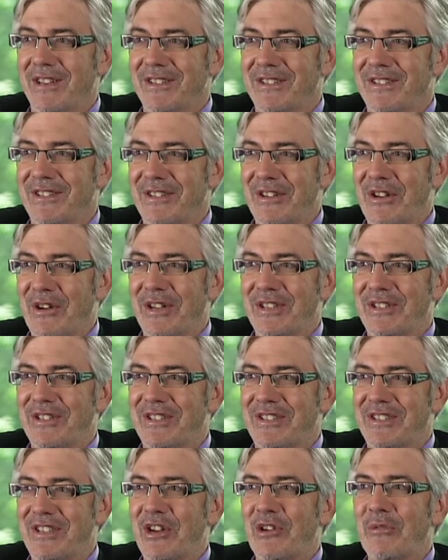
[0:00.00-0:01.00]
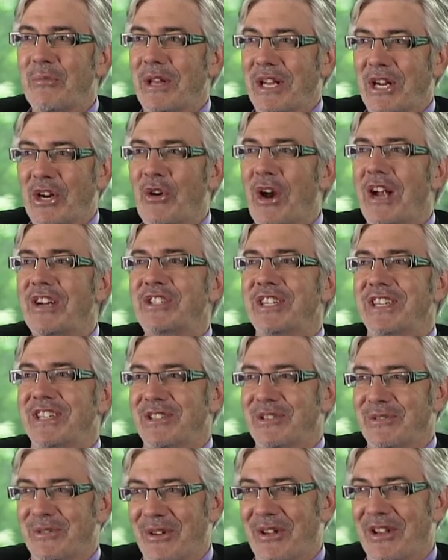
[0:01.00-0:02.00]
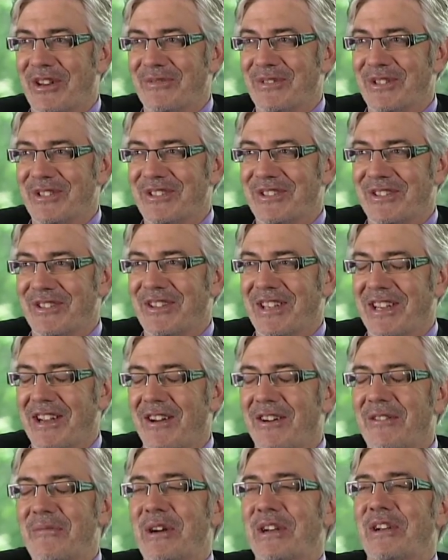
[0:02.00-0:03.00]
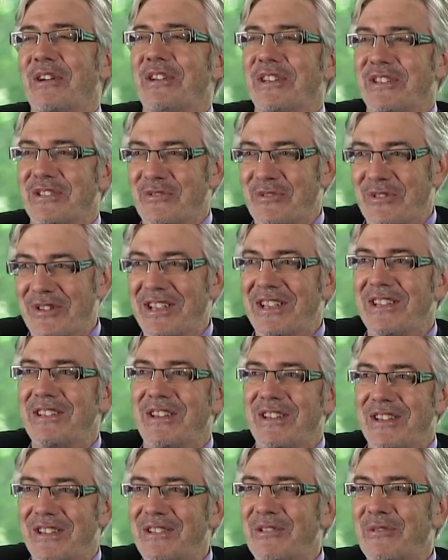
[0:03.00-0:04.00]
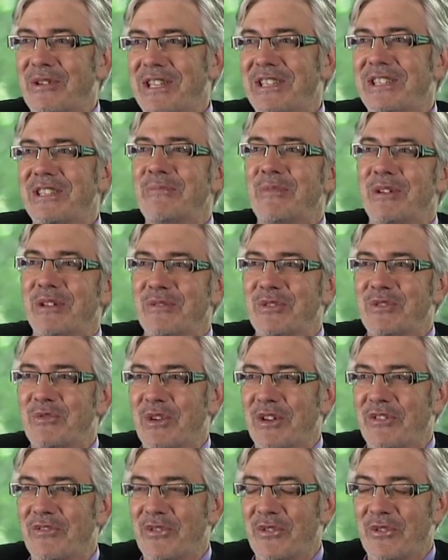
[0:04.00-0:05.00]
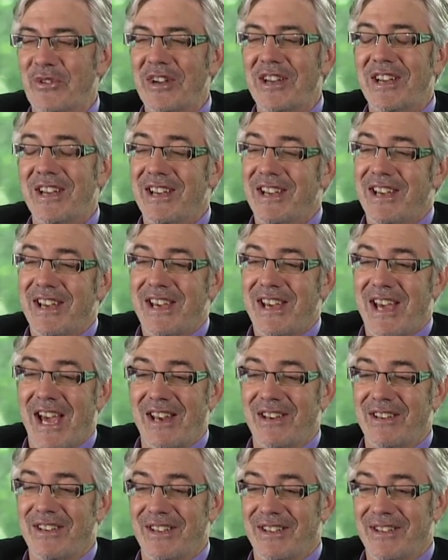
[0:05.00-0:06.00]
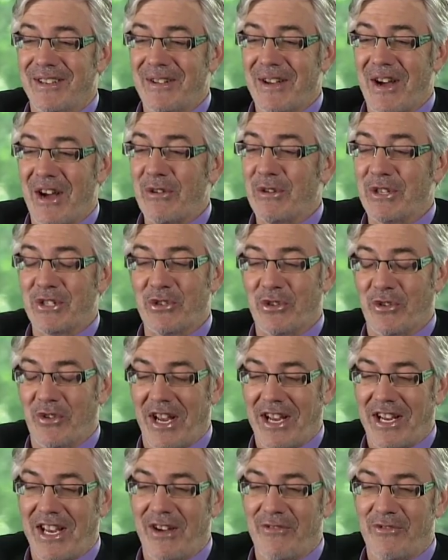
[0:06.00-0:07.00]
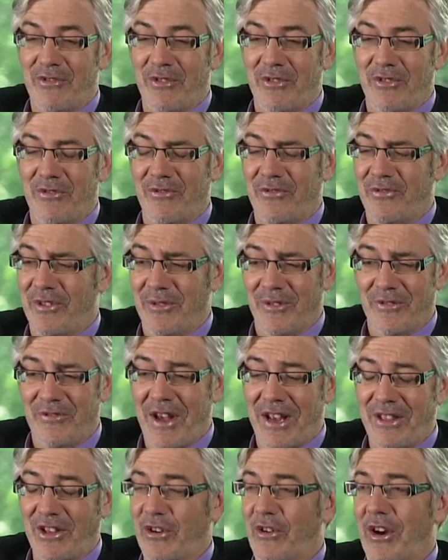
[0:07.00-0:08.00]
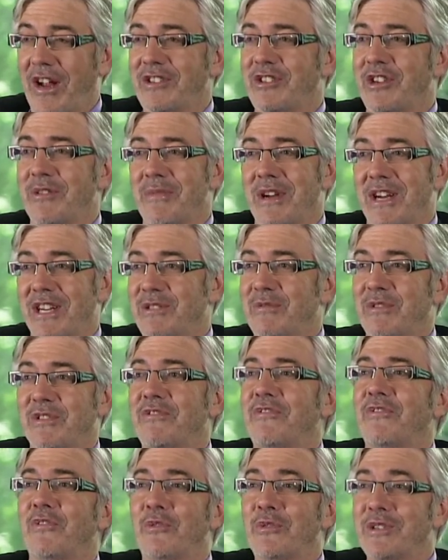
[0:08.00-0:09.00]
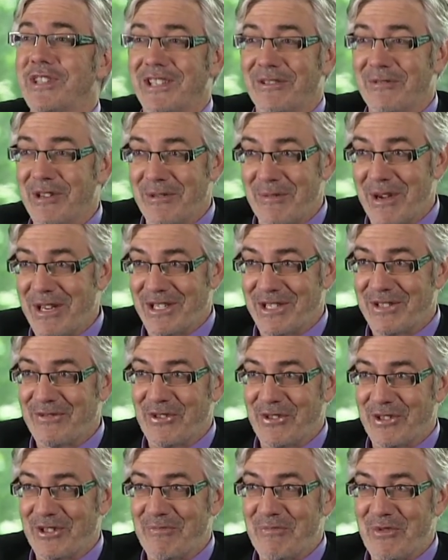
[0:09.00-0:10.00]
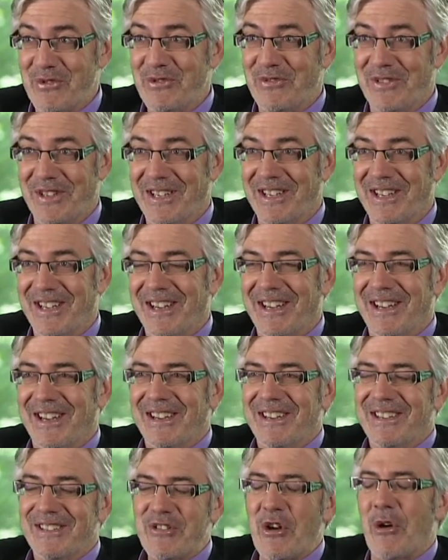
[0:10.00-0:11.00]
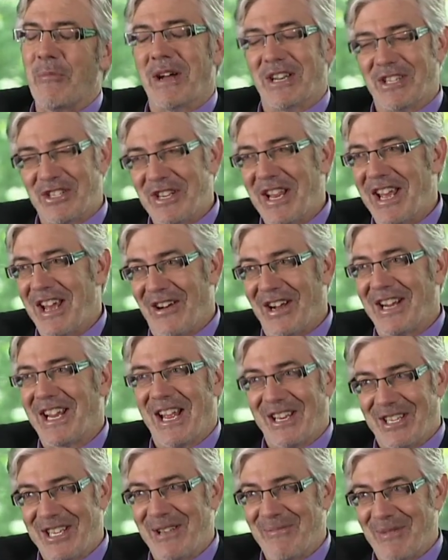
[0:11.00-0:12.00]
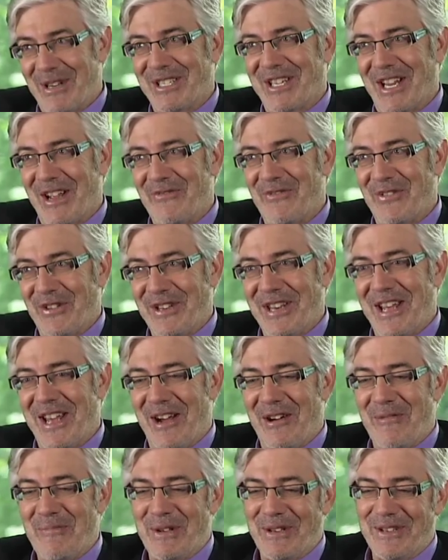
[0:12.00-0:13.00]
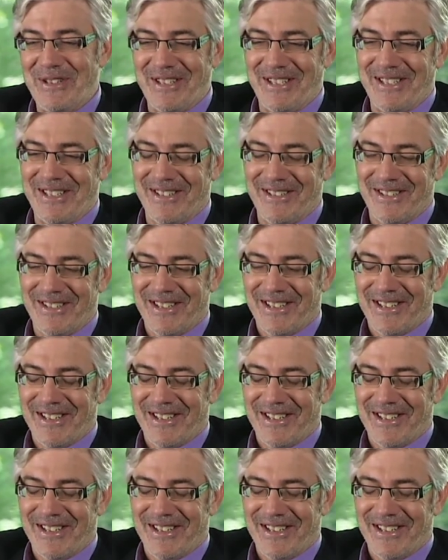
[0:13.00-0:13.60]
it. You know, it's terribly crushing to a lot of us to think, oh my God, he's already, look what he did when he was 24. And uh, I always took great comfort from the fact that Groucho Marx was 40 when he made his first movie. Not much now, I can't take much comfort now, but uh,